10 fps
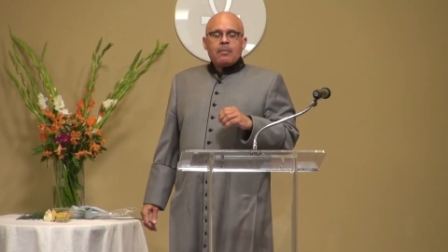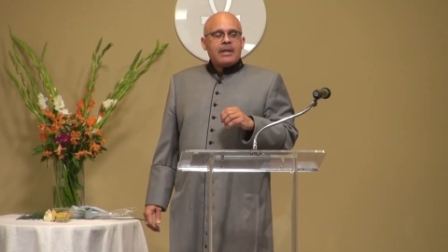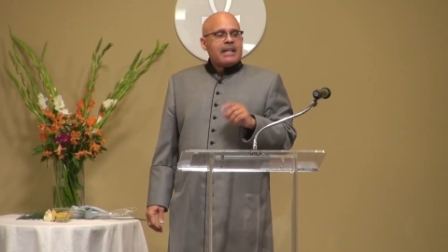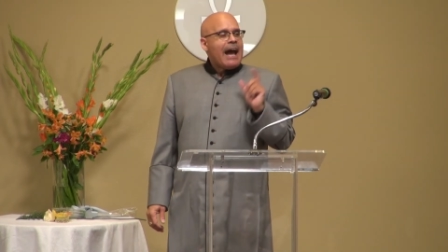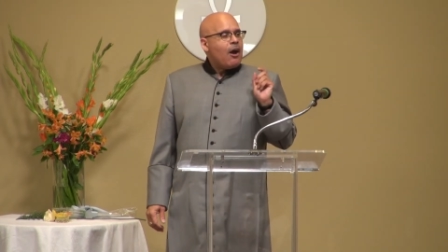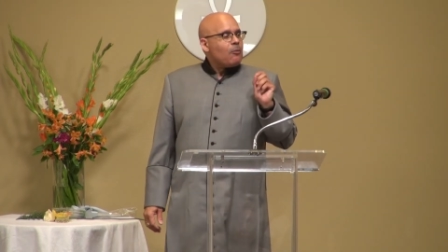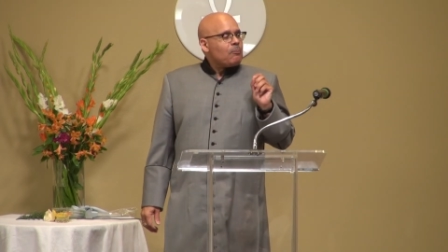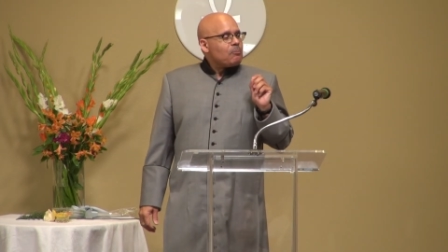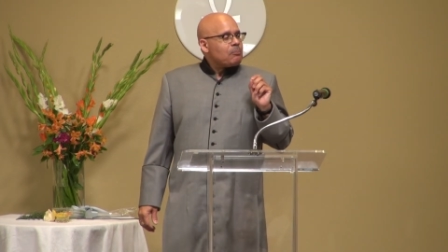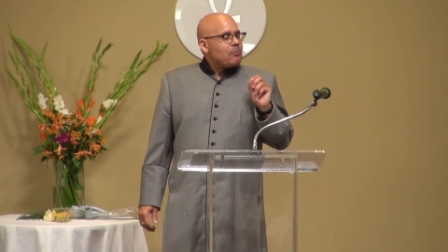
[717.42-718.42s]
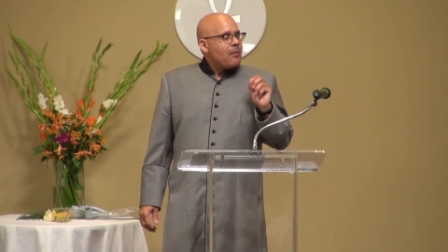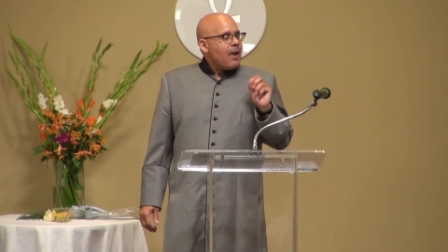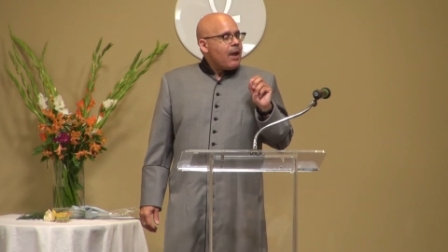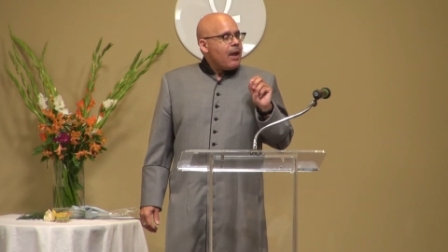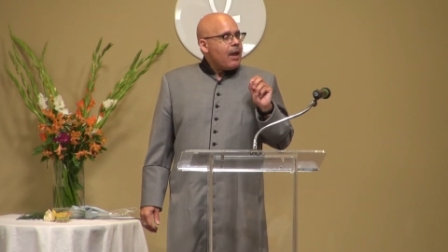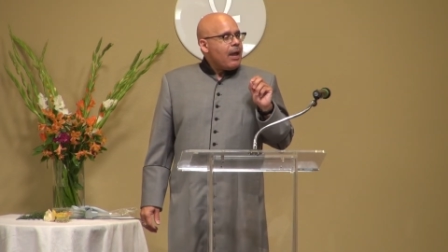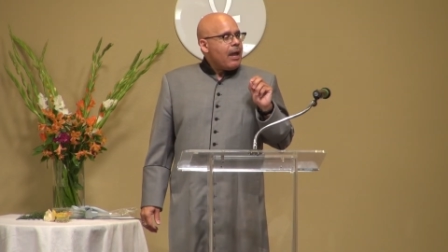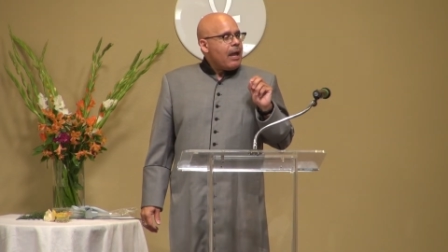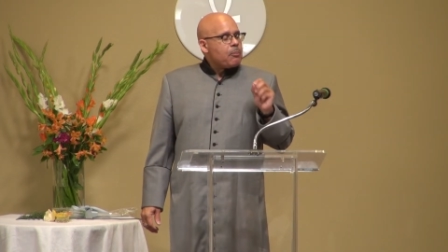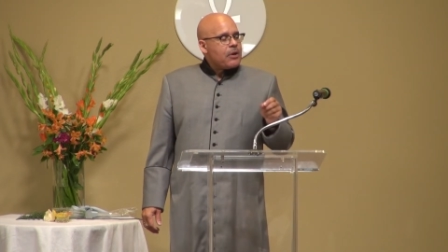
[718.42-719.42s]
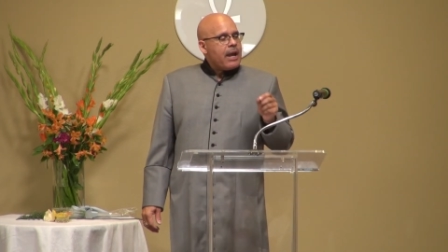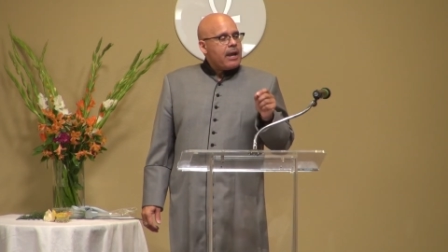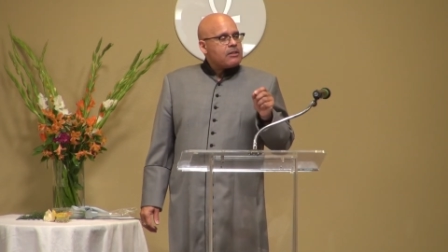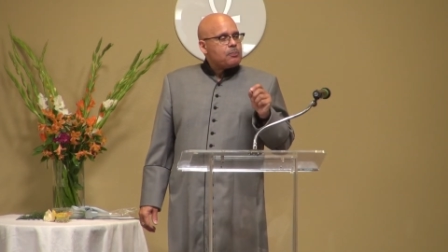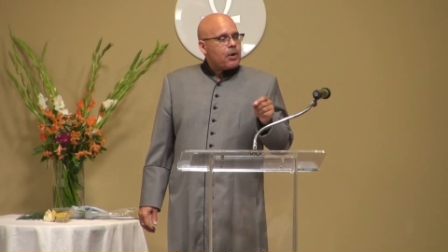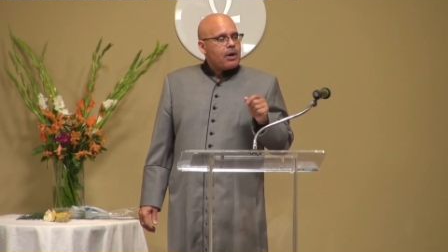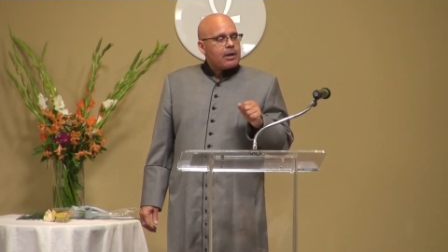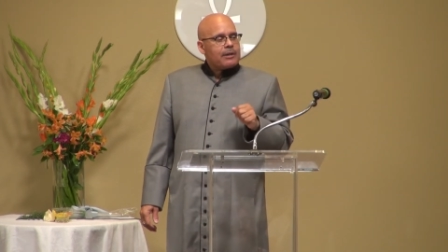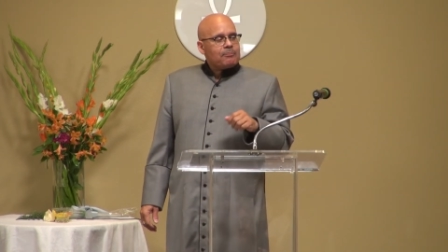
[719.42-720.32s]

Now, in Brené's book,